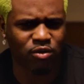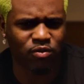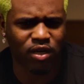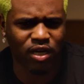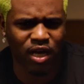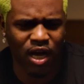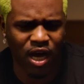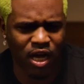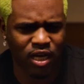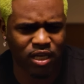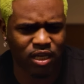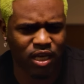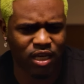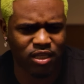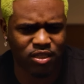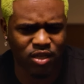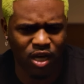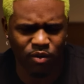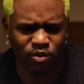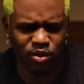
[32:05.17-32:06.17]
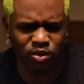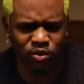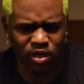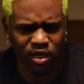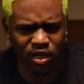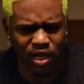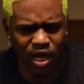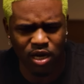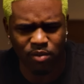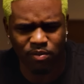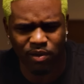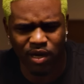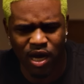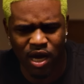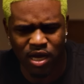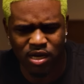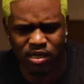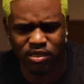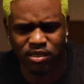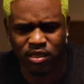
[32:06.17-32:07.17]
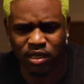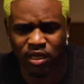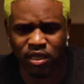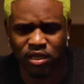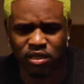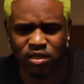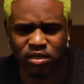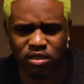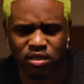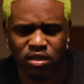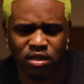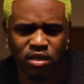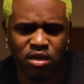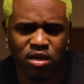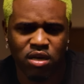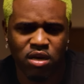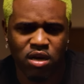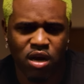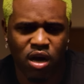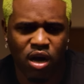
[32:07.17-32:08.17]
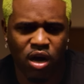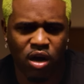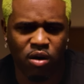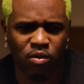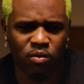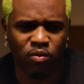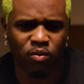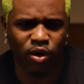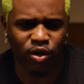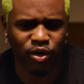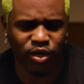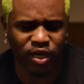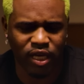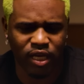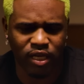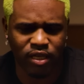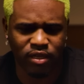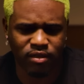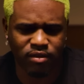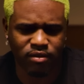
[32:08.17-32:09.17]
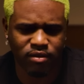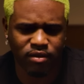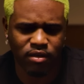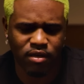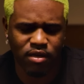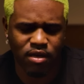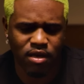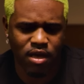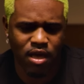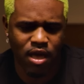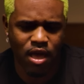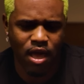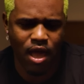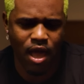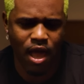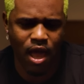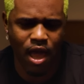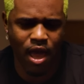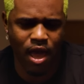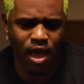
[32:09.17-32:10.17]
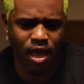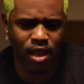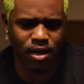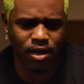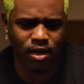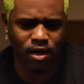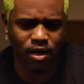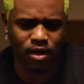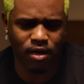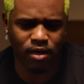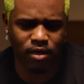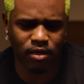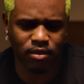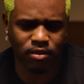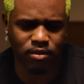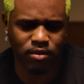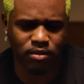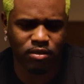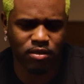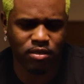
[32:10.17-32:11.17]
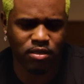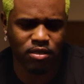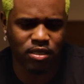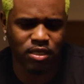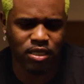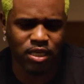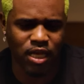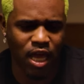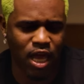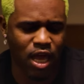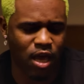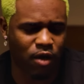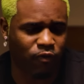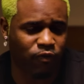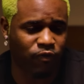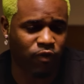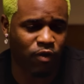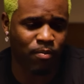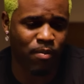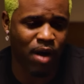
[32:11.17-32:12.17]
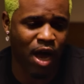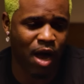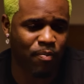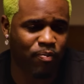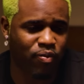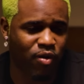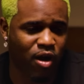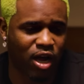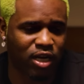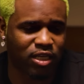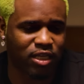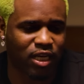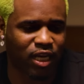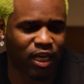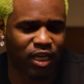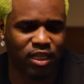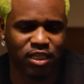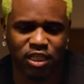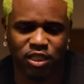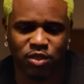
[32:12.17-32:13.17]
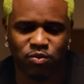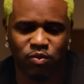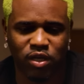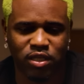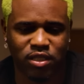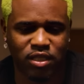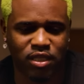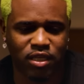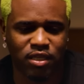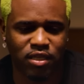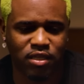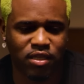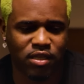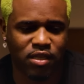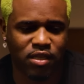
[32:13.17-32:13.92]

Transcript: with Kanye. So I was doing a lot of behind the scenes working. And for my project, it just wasn't